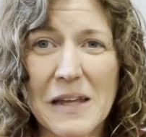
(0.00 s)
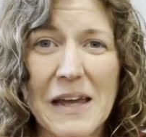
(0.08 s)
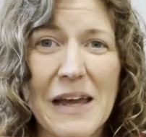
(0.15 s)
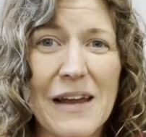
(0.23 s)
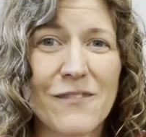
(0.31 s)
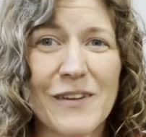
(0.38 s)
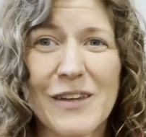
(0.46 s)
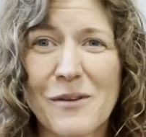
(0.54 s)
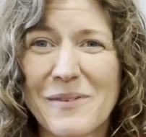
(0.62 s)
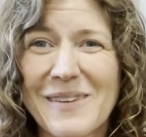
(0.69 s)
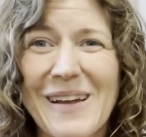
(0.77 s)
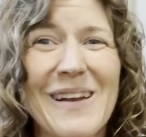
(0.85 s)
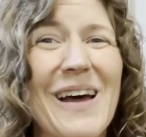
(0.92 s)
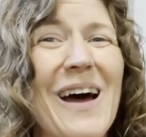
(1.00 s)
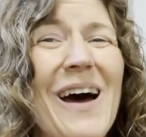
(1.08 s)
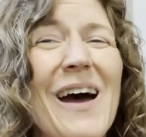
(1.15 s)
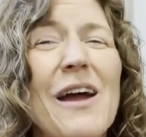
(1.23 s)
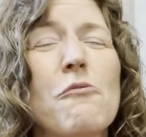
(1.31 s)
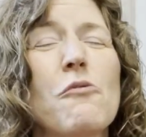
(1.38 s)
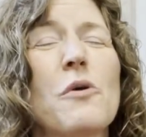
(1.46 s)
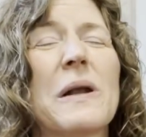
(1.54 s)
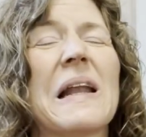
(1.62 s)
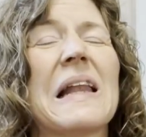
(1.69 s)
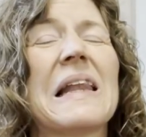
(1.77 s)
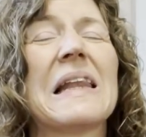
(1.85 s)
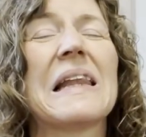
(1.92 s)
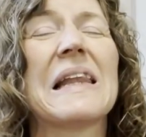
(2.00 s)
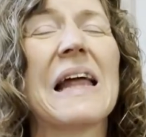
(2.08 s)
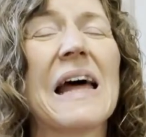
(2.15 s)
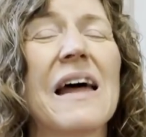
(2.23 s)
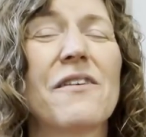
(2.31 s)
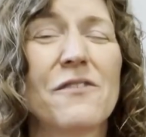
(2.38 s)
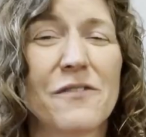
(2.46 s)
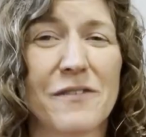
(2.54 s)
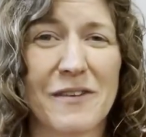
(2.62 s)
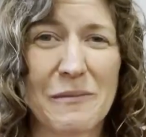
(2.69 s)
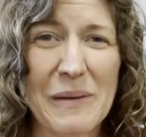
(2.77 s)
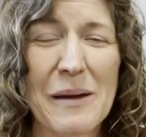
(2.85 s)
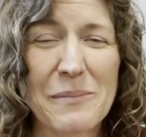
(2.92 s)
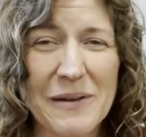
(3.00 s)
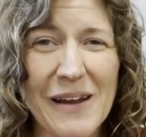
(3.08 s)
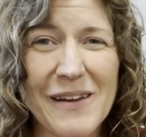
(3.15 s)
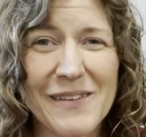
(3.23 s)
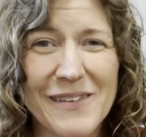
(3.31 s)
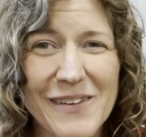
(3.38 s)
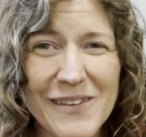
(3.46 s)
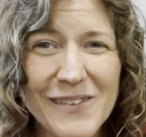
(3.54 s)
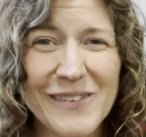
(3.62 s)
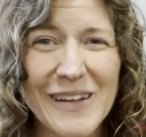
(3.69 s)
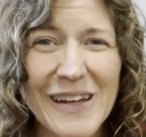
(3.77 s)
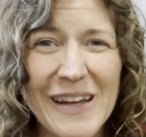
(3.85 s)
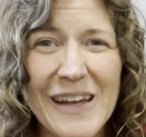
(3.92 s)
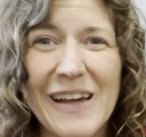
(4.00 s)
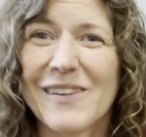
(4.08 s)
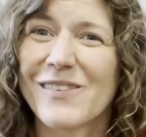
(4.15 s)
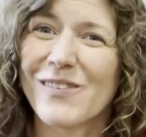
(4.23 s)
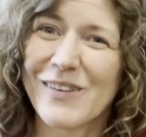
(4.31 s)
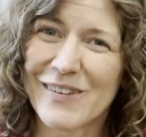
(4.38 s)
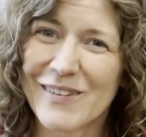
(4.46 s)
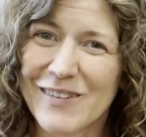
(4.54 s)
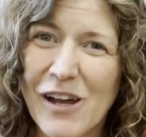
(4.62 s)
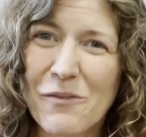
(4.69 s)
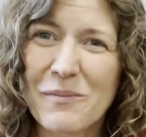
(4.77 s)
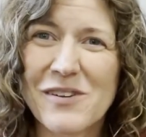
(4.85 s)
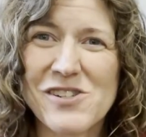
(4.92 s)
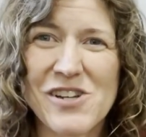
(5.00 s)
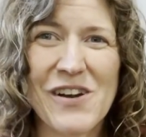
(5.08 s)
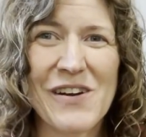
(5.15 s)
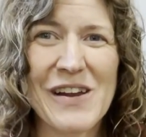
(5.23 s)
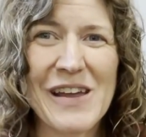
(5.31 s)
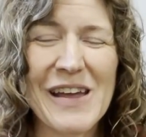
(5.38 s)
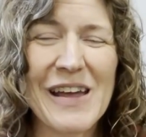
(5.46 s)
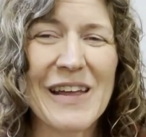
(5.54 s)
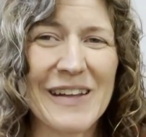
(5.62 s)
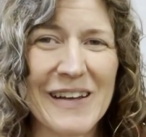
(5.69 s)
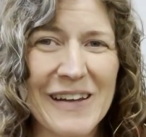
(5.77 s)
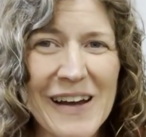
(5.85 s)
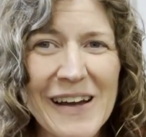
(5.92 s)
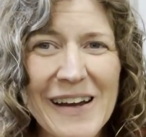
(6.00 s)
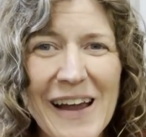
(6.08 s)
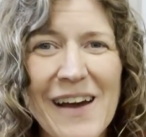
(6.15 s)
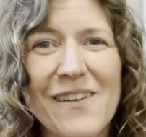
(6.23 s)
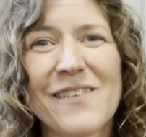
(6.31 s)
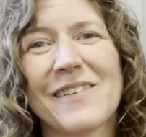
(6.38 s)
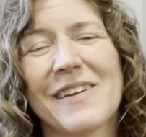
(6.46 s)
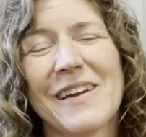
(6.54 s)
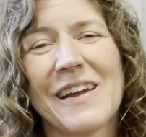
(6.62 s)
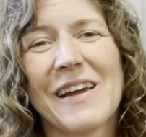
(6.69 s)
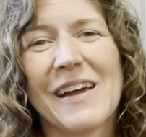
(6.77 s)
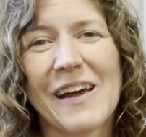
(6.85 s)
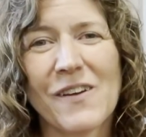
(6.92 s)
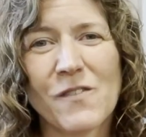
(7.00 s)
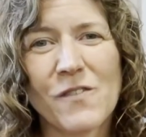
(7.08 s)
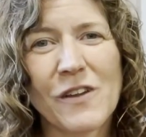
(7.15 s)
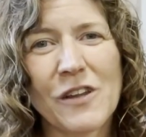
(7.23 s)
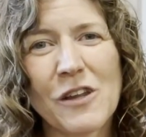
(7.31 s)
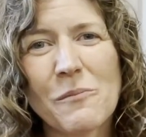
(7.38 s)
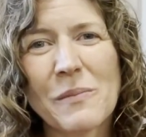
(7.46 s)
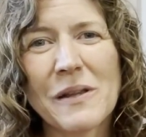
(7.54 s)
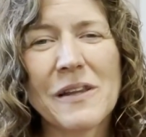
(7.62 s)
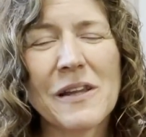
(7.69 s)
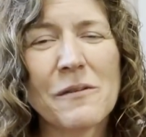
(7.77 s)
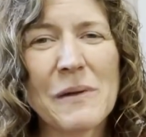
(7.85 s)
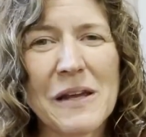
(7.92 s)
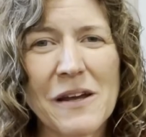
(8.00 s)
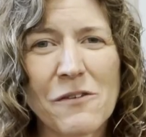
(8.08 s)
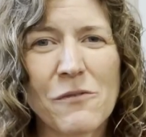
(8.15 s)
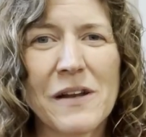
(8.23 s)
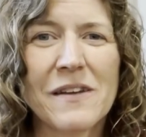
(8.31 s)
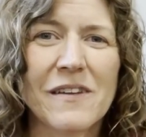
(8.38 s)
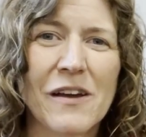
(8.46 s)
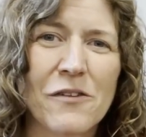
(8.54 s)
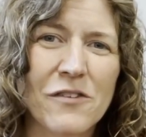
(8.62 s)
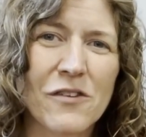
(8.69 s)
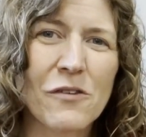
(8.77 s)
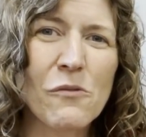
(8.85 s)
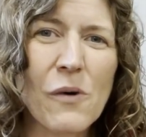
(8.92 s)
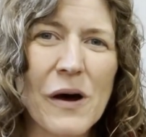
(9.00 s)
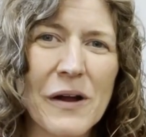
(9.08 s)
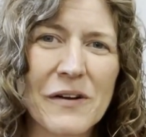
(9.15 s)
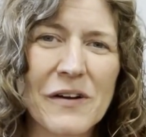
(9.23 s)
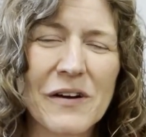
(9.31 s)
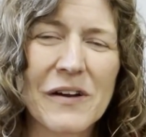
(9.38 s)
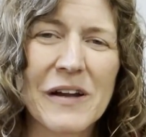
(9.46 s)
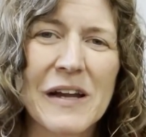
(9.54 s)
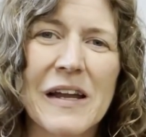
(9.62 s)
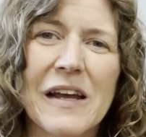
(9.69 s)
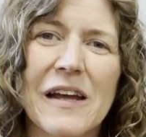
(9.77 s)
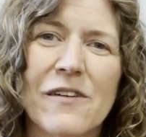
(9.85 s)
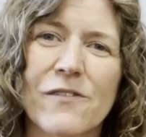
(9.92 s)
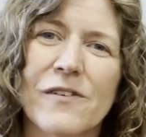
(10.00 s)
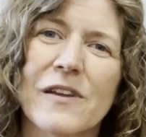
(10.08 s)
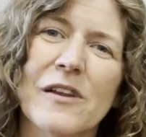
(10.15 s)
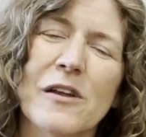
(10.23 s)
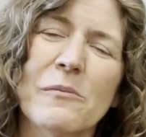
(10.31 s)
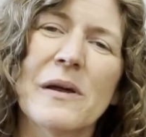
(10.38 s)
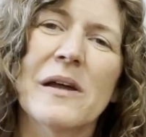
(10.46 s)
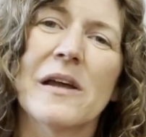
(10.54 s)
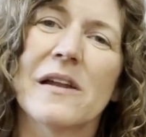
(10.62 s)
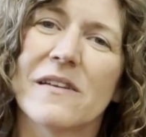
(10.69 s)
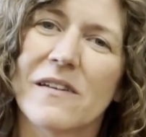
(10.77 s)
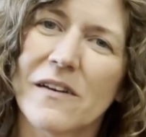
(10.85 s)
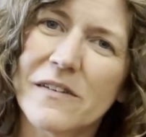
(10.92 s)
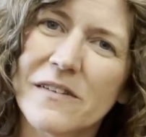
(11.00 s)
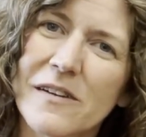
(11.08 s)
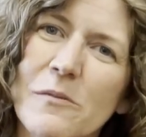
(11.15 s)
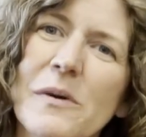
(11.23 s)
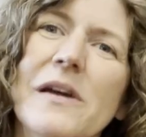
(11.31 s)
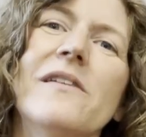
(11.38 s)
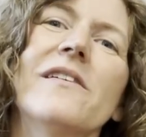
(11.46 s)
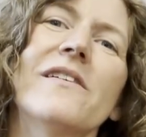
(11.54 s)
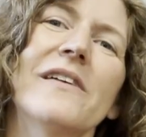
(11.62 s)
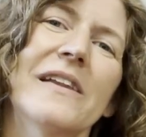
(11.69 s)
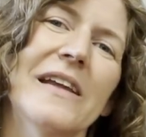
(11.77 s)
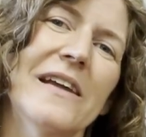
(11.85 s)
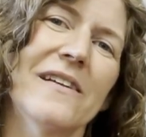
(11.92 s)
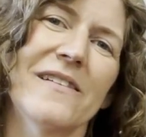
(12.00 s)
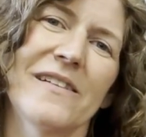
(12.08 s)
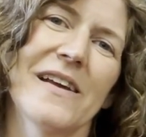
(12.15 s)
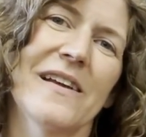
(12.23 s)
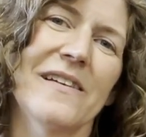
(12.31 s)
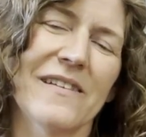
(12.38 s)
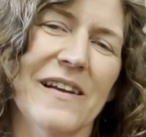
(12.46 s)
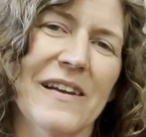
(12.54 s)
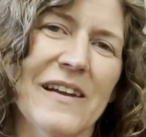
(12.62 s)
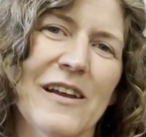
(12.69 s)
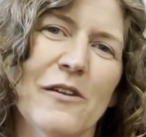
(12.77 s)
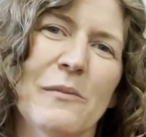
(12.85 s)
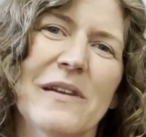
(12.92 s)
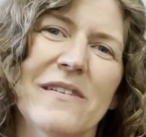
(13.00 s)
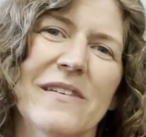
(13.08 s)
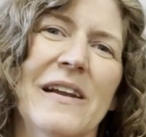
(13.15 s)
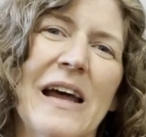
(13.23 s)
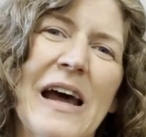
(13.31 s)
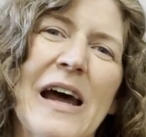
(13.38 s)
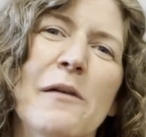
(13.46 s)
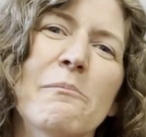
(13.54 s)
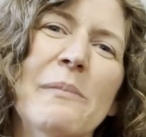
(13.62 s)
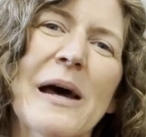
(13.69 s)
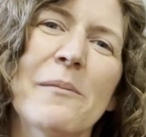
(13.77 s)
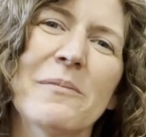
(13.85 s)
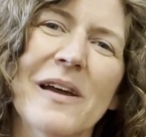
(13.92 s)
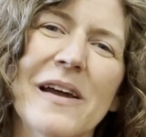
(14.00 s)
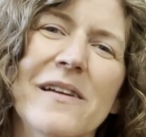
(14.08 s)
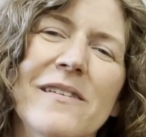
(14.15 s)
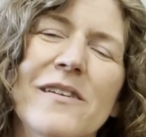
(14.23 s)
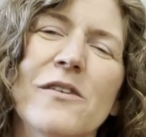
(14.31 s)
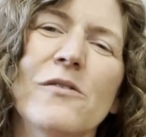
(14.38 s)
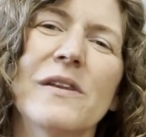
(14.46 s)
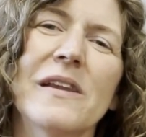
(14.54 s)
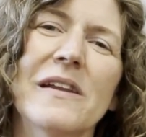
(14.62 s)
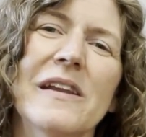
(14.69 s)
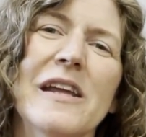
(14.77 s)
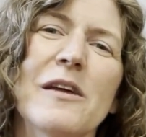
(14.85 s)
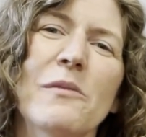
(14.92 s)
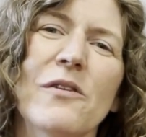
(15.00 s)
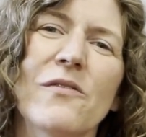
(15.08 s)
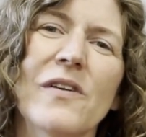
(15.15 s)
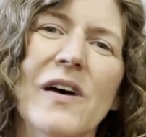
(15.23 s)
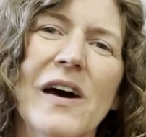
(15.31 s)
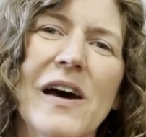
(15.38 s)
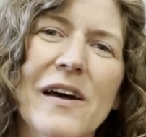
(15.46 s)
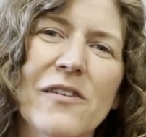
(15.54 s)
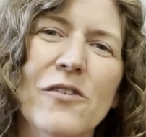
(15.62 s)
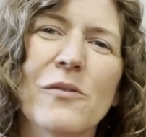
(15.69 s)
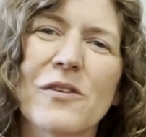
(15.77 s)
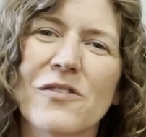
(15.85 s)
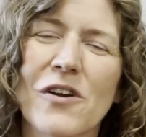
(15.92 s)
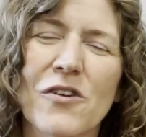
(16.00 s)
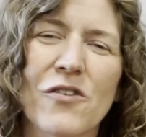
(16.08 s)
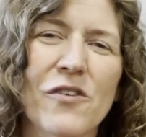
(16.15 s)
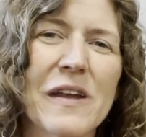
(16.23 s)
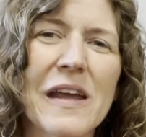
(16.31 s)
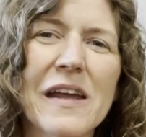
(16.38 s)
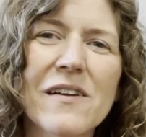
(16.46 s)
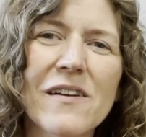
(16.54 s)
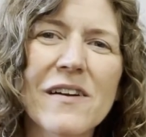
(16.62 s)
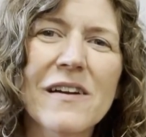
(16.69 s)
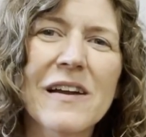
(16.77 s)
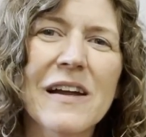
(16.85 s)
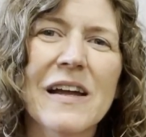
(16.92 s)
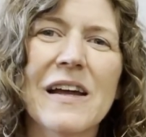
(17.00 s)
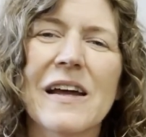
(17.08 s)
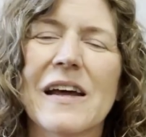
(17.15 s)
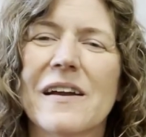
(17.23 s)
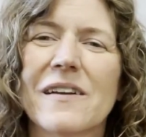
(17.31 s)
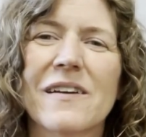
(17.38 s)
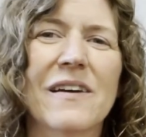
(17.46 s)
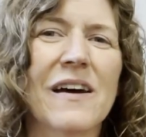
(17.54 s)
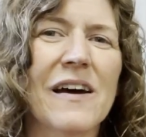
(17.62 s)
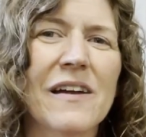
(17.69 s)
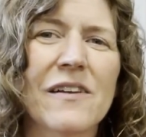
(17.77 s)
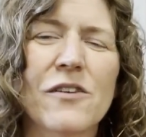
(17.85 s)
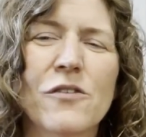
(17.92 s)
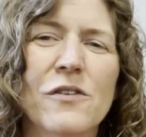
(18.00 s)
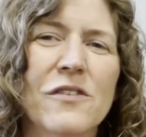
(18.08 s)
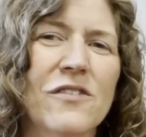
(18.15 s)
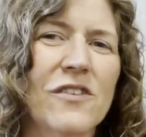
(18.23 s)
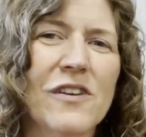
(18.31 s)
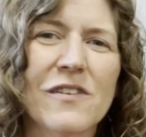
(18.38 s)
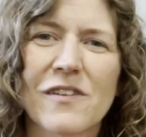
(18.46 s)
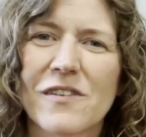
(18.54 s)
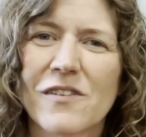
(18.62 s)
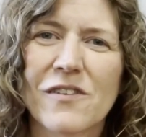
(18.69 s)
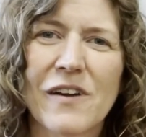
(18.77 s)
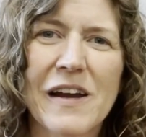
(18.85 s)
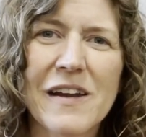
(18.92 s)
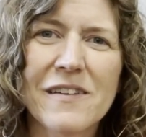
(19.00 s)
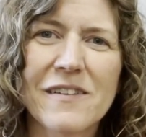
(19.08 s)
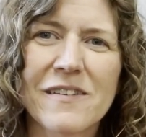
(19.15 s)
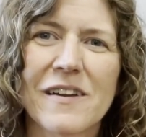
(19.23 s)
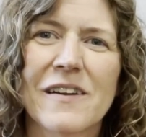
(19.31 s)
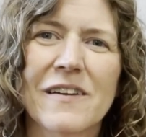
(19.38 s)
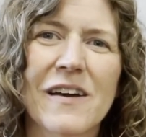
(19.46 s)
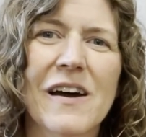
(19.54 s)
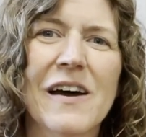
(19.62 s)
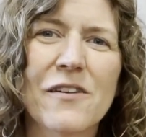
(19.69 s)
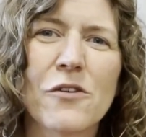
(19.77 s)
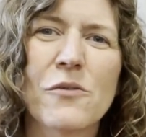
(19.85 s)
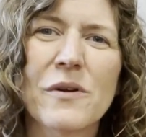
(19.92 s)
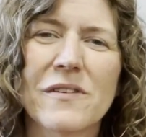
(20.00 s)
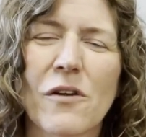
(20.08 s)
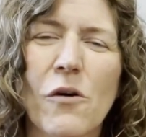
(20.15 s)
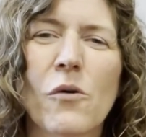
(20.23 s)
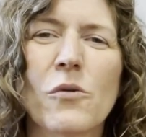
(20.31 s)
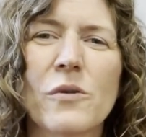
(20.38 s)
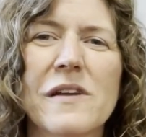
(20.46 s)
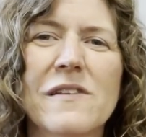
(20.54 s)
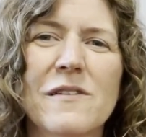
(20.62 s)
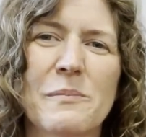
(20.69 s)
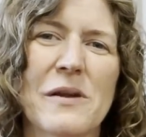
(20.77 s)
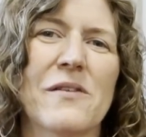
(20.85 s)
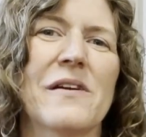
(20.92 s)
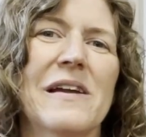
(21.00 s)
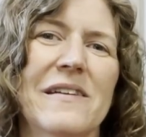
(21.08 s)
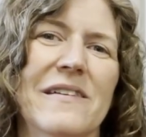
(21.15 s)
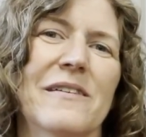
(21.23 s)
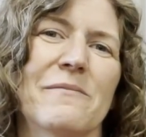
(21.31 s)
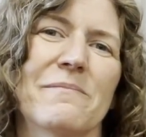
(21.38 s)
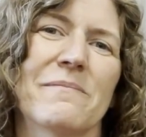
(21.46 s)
And Philip said, "I would love to baptize you." And so they stopped the chariot and they got out. And Philip and the man went down to the water and Philip dunked him under and laid his hands on him and said, "I baptize you in the name of God, who is our creator, and God, who is Jesus Christ, and God, who is the Holy Spirit."